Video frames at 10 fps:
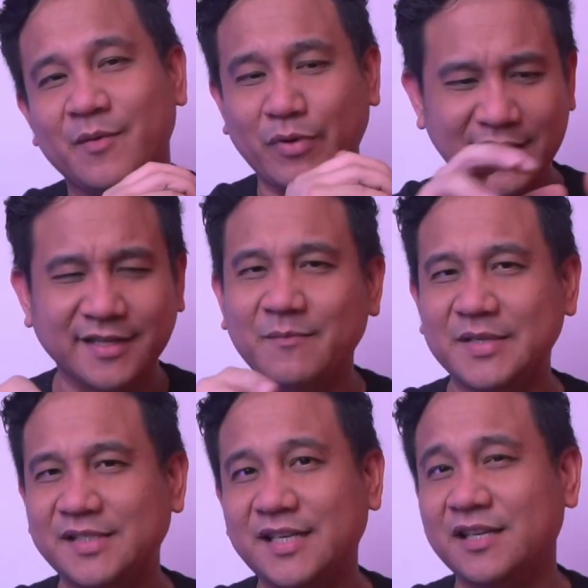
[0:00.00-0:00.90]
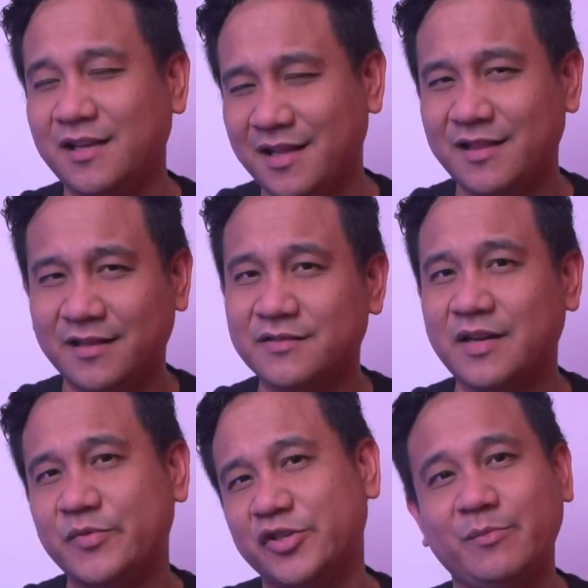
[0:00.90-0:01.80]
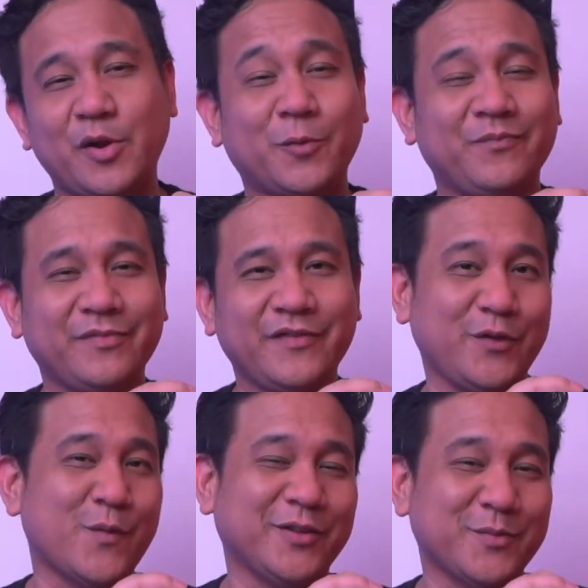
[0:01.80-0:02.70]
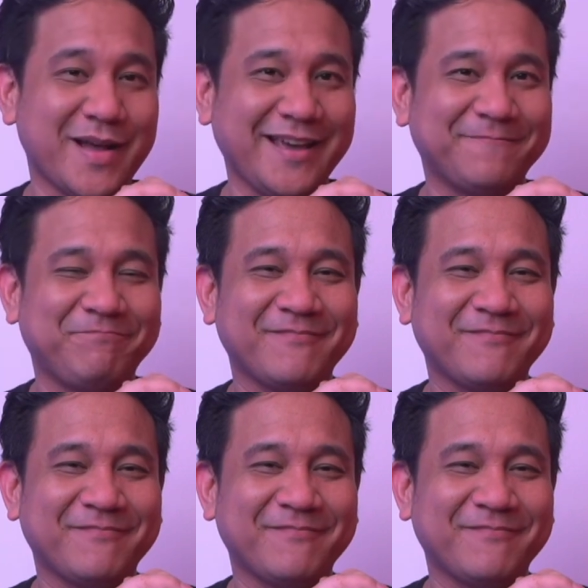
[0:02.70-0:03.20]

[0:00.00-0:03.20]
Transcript: Price can be seen in the description below if you want to buy it.